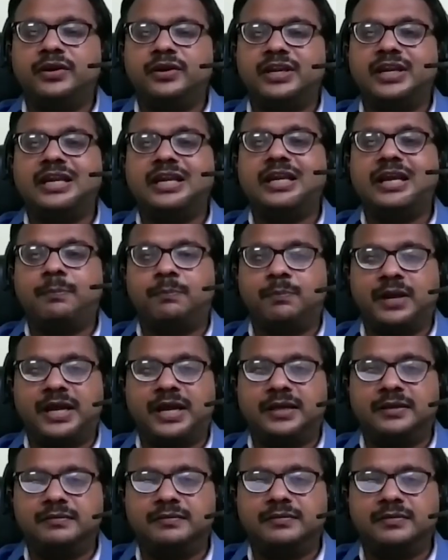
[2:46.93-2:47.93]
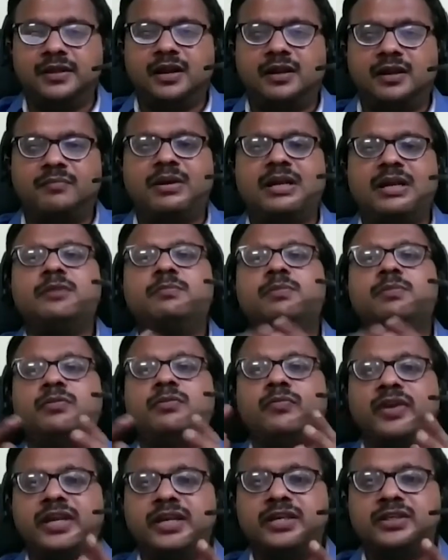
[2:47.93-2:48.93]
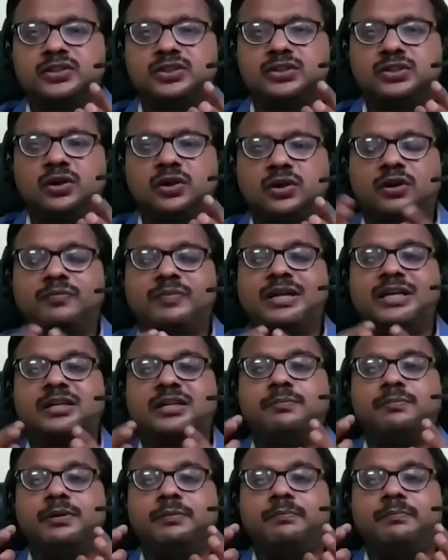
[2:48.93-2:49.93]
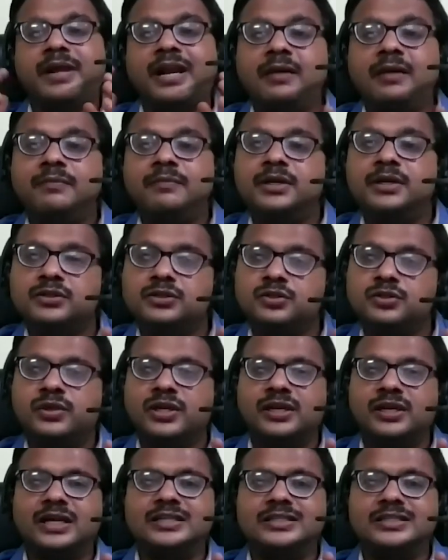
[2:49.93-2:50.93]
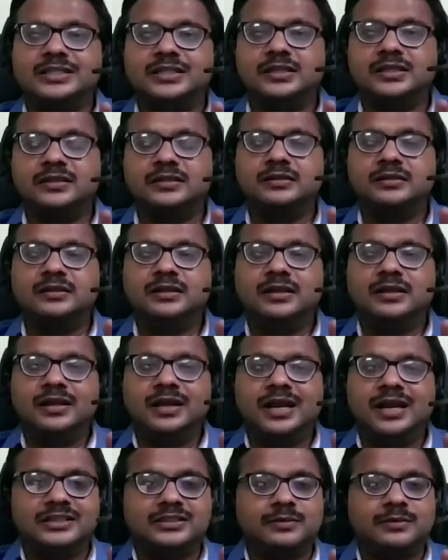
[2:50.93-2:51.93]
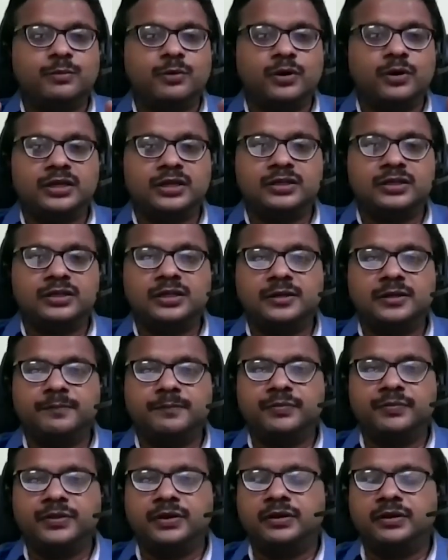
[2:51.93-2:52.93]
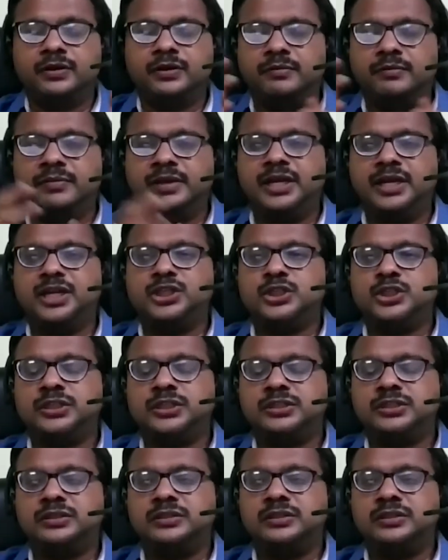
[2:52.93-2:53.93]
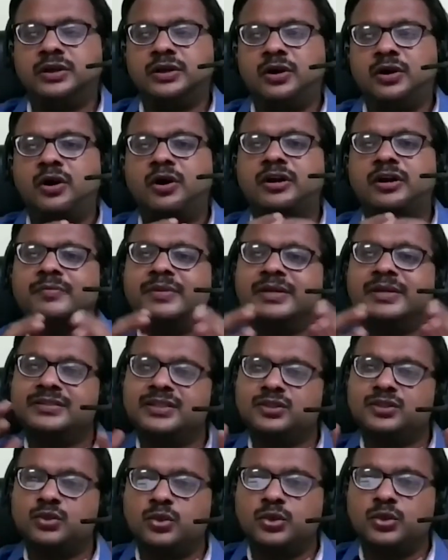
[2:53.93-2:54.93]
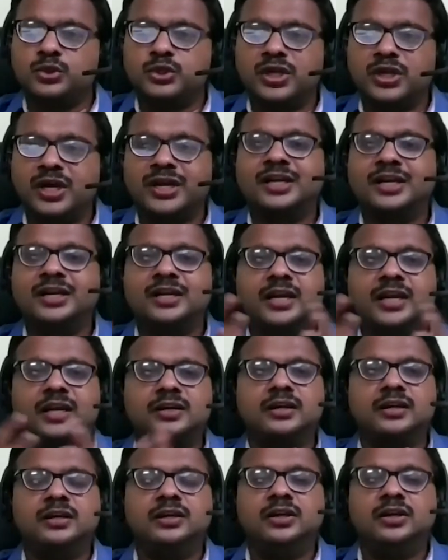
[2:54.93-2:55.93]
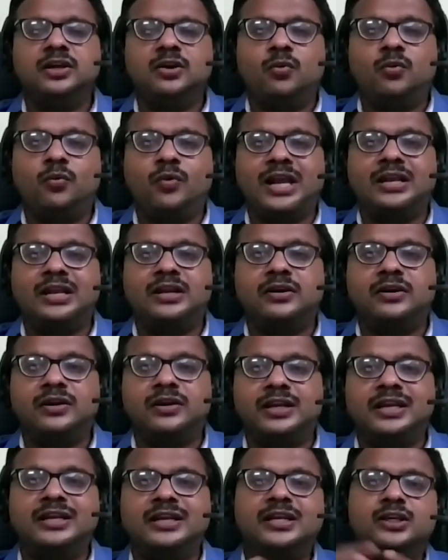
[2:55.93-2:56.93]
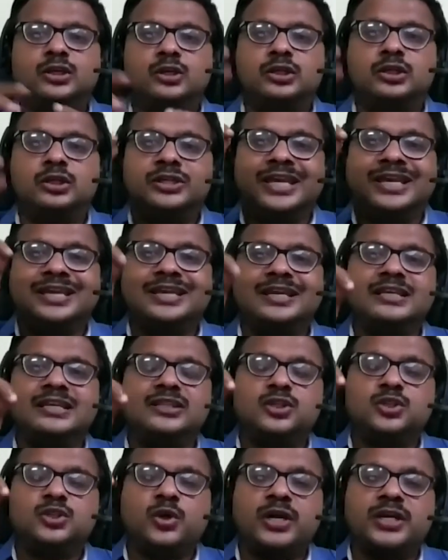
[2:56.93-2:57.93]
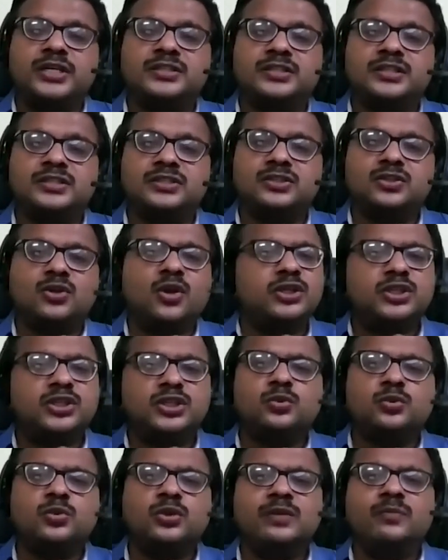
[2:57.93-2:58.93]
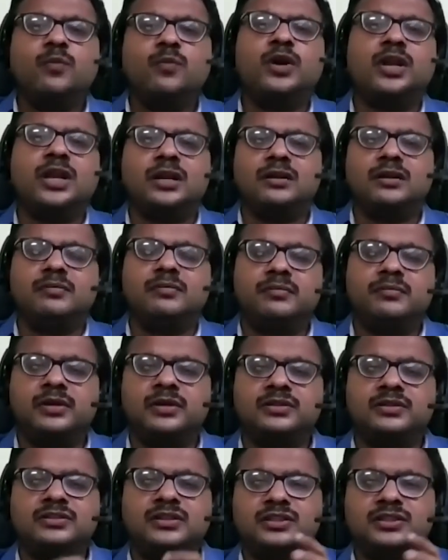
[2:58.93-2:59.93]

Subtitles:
really apply. There are multiple ways or multiple parameters you can consider as a product manager or as a solution architect while really taking the choices, not just only model, because